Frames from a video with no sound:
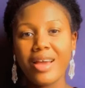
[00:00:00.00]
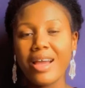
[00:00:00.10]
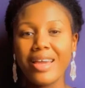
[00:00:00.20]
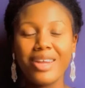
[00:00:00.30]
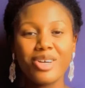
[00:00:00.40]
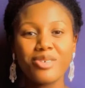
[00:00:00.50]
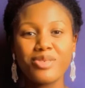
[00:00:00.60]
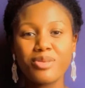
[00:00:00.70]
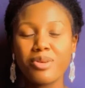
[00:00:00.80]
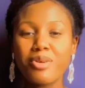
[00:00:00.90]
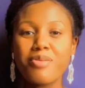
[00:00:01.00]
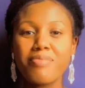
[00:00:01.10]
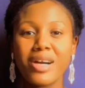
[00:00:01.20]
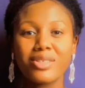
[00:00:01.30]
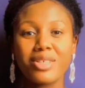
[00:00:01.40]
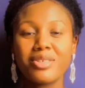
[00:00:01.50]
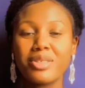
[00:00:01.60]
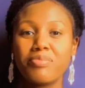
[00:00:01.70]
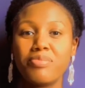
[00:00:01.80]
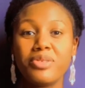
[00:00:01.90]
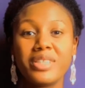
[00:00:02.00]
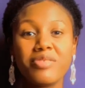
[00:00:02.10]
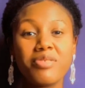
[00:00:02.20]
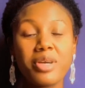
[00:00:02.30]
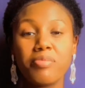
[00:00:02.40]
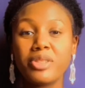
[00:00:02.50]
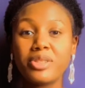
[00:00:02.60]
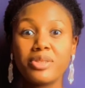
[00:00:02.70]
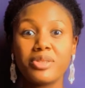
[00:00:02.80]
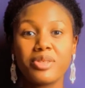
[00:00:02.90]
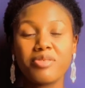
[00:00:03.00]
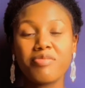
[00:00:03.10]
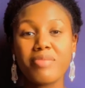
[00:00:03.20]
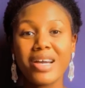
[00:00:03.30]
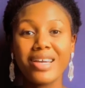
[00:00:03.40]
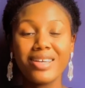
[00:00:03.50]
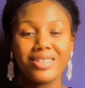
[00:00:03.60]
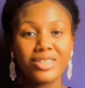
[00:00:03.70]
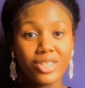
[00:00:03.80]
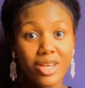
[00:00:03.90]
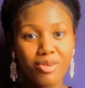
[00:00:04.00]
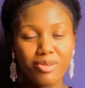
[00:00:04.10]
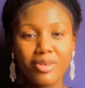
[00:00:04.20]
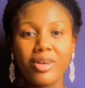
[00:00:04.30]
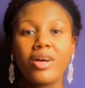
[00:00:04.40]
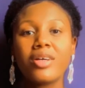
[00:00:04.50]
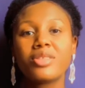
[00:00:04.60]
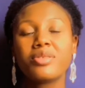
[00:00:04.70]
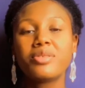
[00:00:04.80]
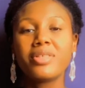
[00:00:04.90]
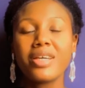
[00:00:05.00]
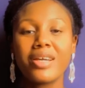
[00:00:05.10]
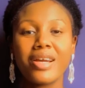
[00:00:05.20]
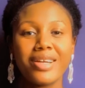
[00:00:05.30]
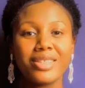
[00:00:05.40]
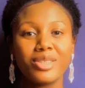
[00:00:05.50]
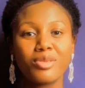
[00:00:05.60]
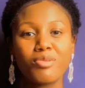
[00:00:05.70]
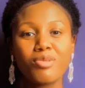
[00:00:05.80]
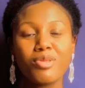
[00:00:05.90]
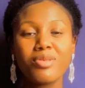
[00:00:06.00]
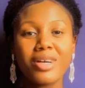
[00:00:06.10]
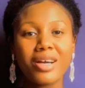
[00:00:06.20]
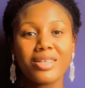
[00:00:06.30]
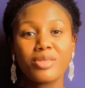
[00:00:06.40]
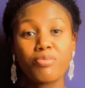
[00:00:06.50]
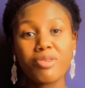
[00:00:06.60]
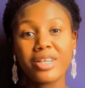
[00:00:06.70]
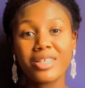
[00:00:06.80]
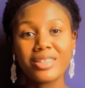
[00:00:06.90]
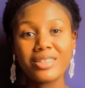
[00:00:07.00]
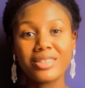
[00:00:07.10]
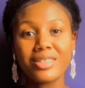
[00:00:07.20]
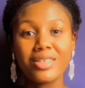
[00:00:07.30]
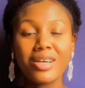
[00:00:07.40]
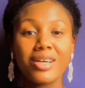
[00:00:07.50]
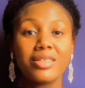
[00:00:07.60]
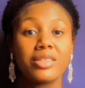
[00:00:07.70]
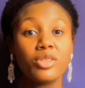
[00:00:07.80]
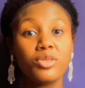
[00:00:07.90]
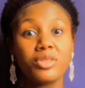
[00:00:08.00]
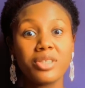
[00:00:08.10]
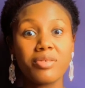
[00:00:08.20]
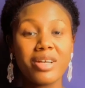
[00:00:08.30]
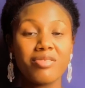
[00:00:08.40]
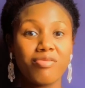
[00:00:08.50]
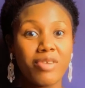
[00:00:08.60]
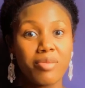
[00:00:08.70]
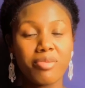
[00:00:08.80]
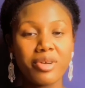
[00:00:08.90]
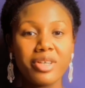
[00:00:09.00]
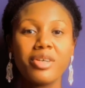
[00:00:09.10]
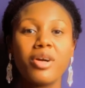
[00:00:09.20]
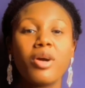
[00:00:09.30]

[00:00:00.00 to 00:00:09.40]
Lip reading: Hello, so welcome back to another beautiful episode of my channel. So today guys, we'll look at pregnancy and uterine fibroid.